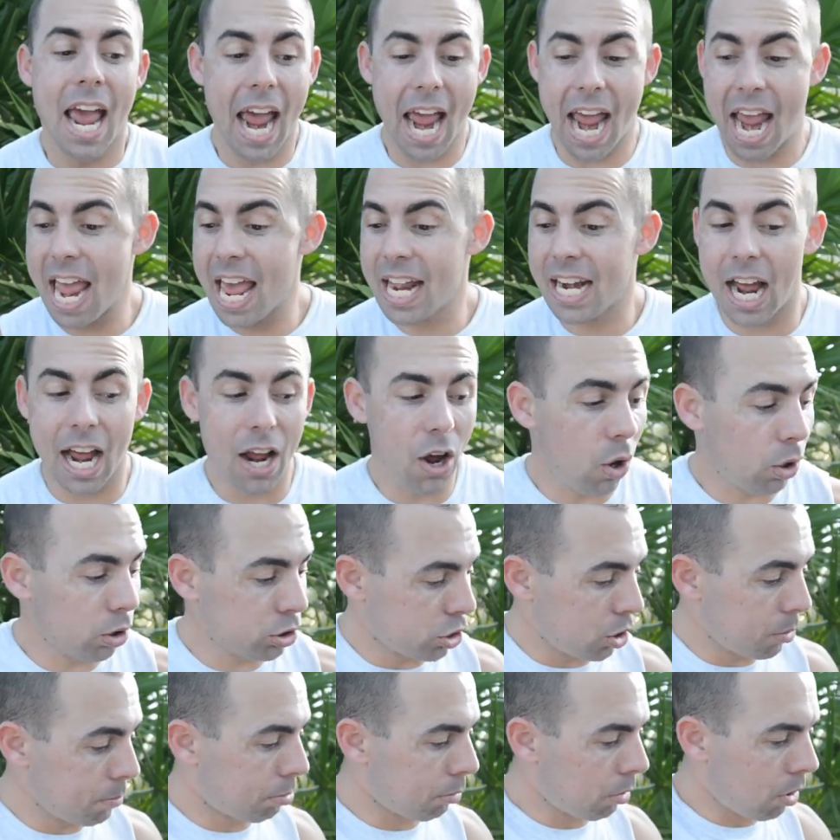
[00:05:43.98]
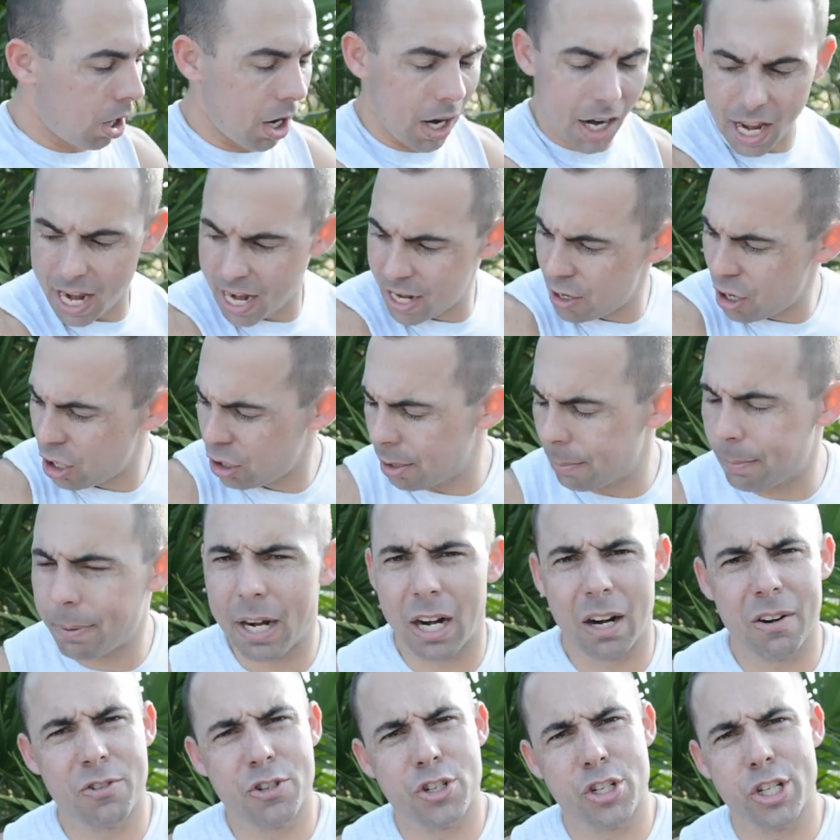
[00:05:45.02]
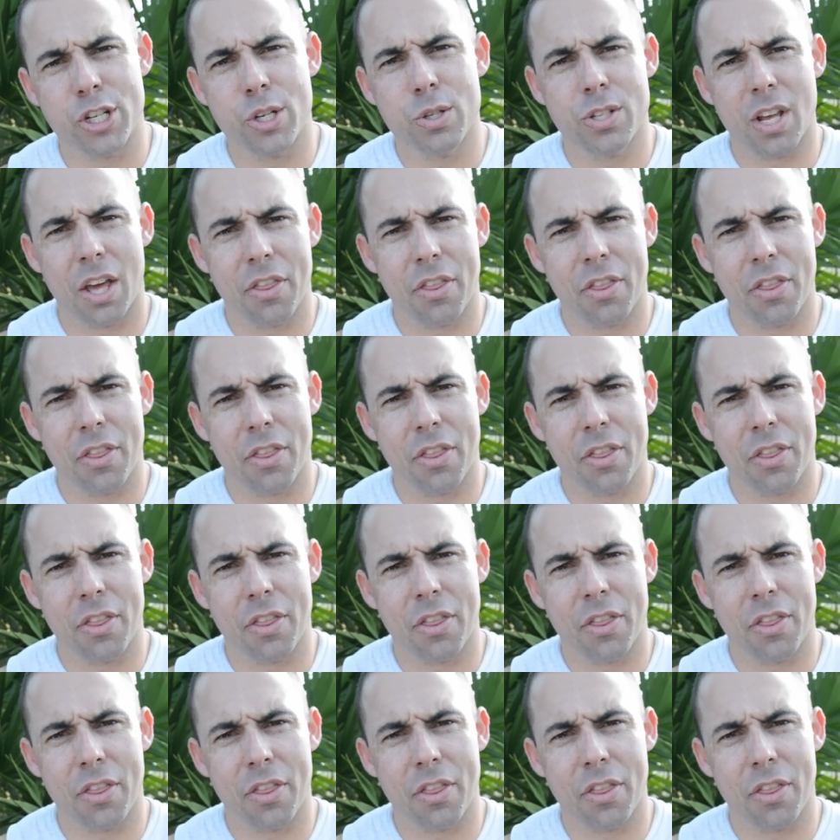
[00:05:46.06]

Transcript: and I also brought another pair of shoes.